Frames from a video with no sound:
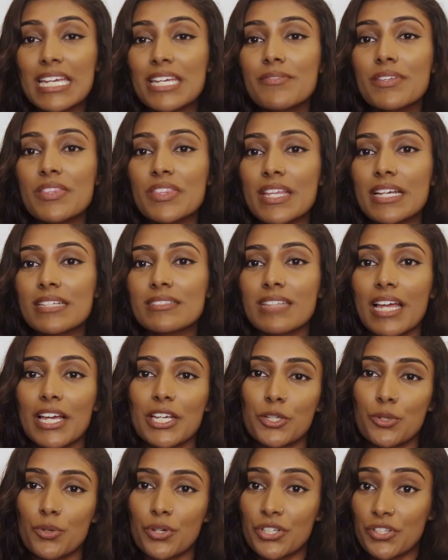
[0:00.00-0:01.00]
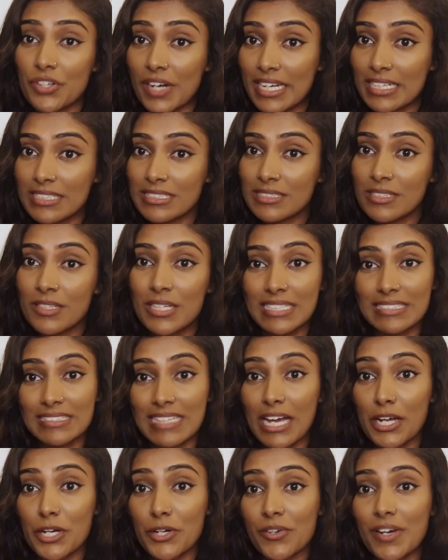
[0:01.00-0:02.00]
Even things like your address, is
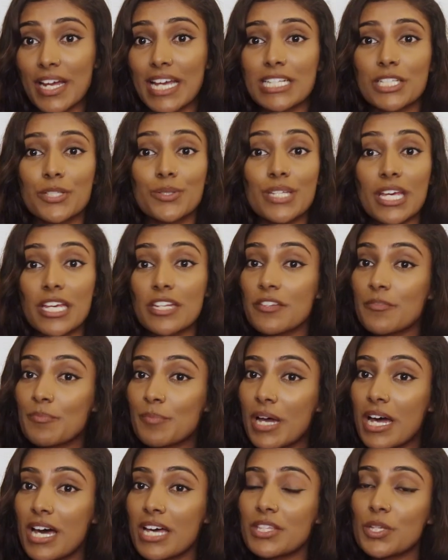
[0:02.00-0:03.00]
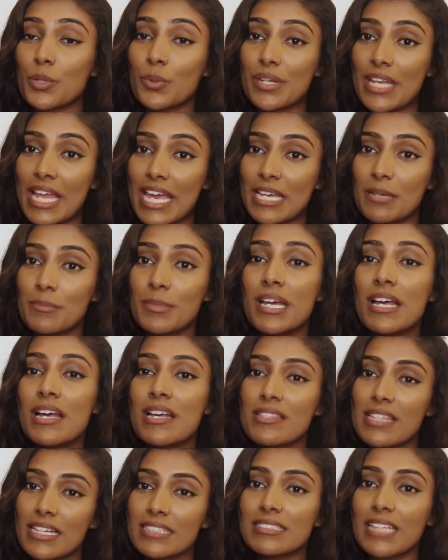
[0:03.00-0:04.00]
that correct? Your date of birth, your name,
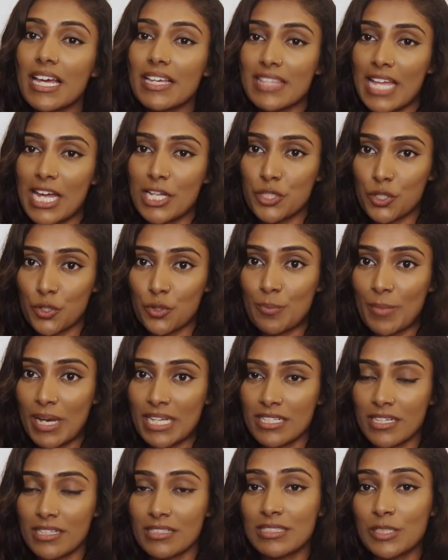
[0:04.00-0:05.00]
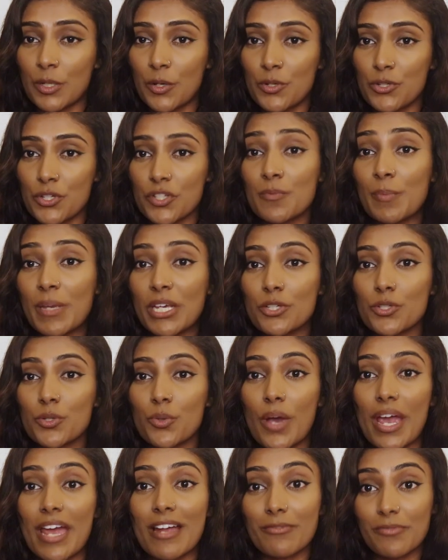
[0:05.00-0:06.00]
things like that do matter. So just make
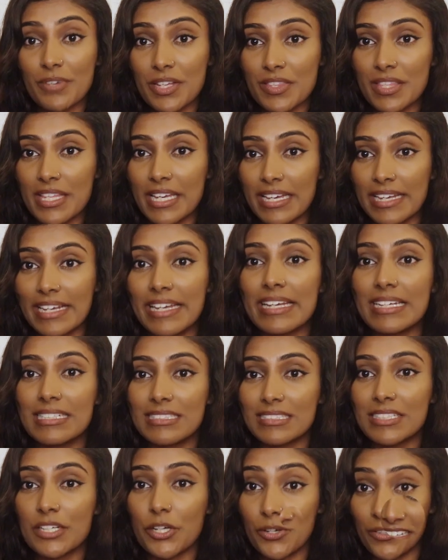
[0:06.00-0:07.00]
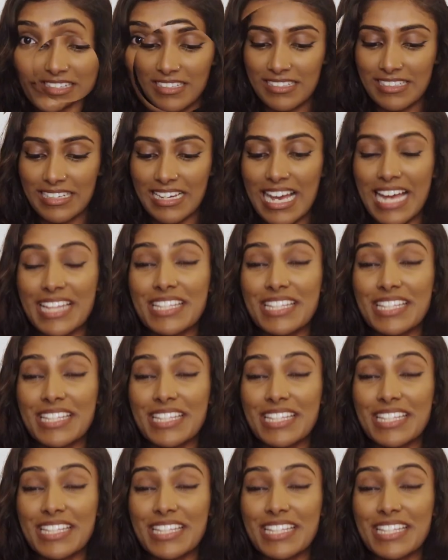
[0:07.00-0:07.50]
sure everything is correct.